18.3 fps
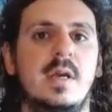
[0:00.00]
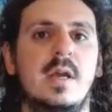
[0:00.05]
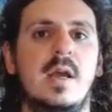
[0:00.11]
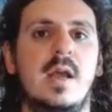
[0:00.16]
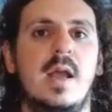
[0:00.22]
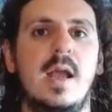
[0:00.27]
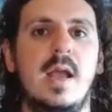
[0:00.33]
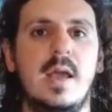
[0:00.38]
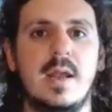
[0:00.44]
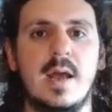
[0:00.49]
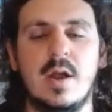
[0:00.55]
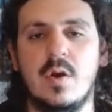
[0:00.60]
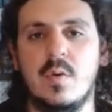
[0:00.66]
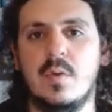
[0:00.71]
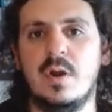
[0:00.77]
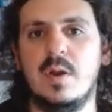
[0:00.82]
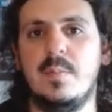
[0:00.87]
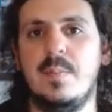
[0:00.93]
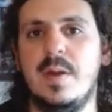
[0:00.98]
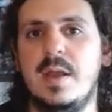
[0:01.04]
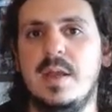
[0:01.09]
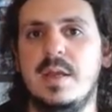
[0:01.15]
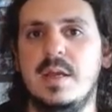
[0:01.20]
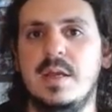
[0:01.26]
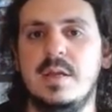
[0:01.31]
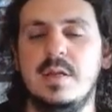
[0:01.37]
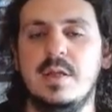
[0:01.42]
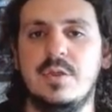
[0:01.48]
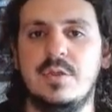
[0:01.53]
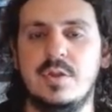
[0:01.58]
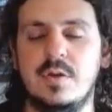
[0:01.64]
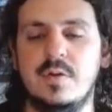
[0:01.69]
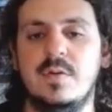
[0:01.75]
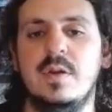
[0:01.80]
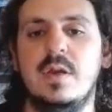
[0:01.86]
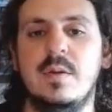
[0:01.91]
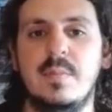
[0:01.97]
and I don't want to pay in
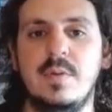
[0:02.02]
Ethereum,